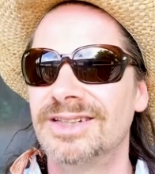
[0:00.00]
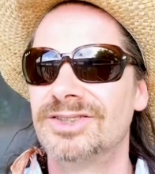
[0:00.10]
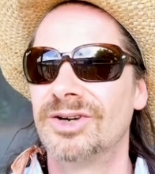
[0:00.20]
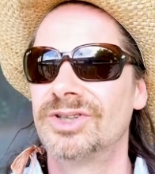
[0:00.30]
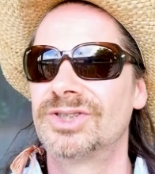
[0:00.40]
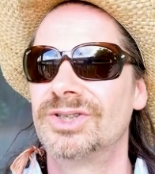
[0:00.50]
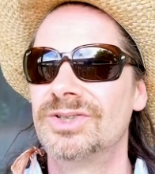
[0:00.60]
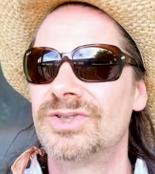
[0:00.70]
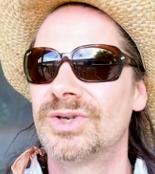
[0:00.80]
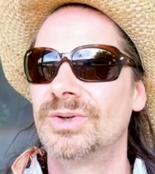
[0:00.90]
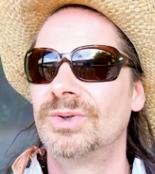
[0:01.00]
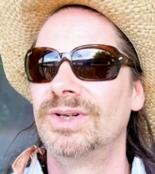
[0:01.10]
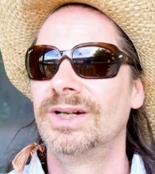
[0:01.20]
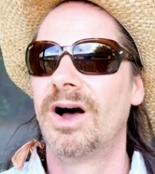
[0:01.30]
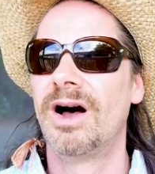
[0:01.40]
So it's good to
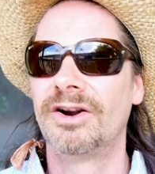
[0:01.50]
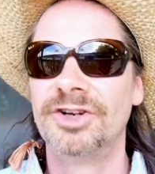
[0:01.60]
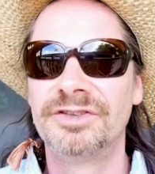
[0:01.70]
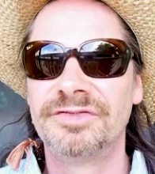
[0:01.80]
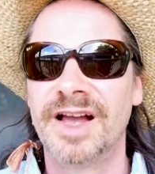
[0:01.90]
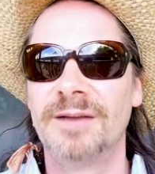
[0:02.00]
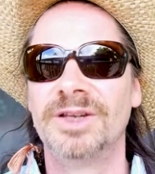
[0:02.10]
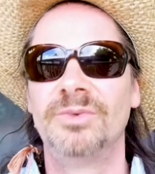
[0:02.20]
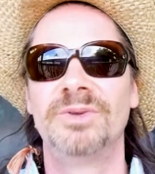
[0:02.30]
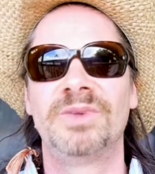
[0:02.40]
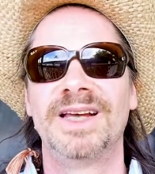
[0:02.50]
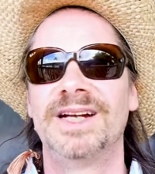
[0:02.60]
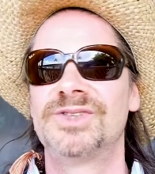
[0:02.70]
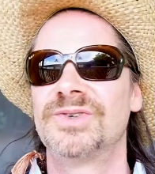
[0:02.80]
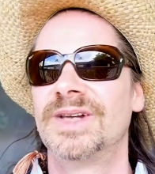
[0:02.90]
honor your family when
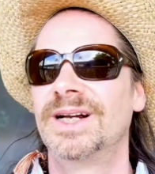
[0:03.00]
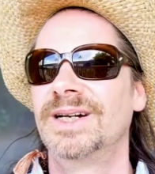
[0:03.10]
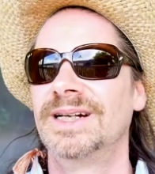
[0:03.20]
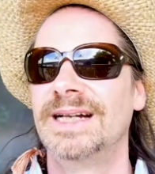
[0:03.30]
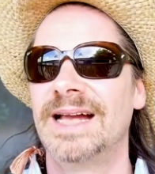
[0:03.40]
planets are there,